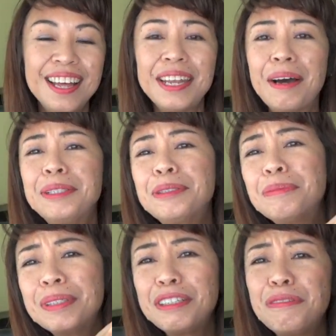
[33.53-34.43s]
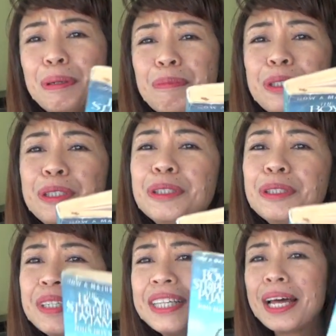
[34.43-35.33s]
Now, I do believe people should
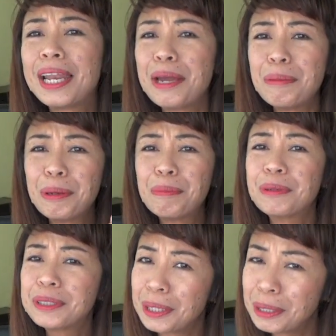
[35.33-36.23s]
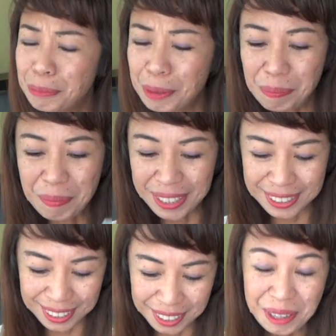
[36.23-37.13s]
treat their library books a little bit
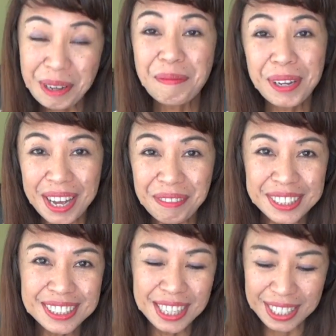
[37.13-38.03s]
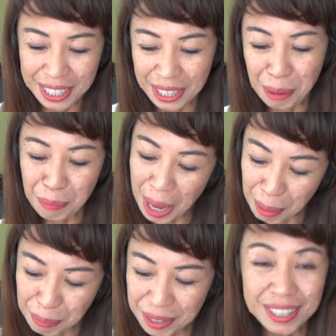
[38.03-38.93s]
better, but having said that, I'm
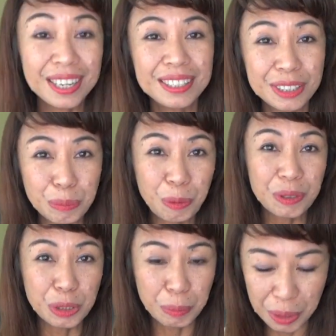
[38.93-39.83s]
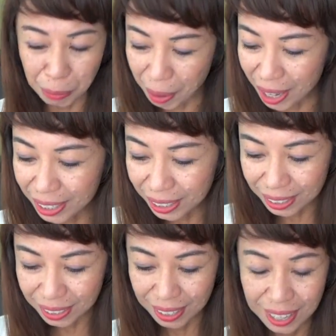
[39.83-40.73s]
happy that this book is being read.
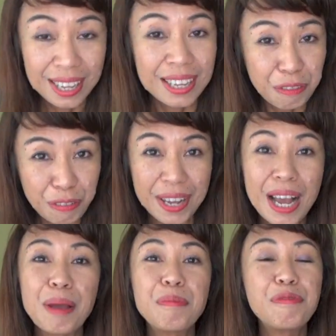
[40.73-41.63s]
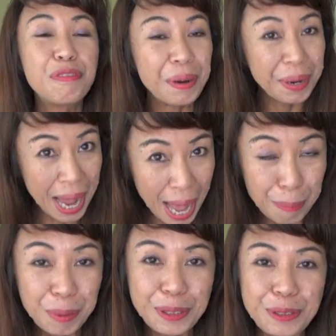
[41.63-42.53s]
In fact, I'm very
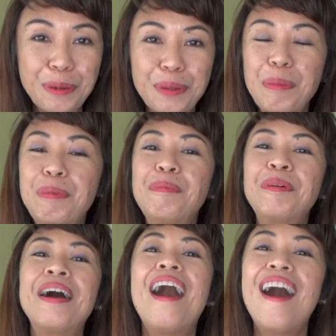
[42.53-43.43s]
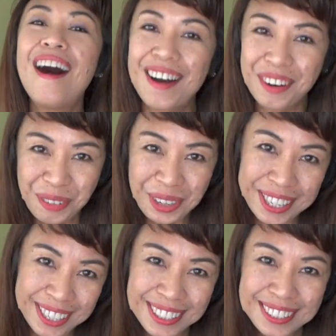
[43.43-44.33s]
happy to know that people are
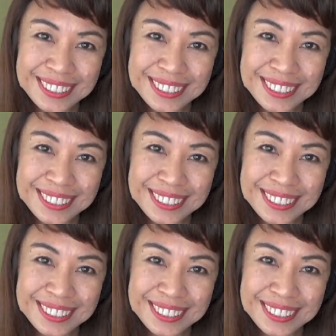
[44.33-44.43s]
reading.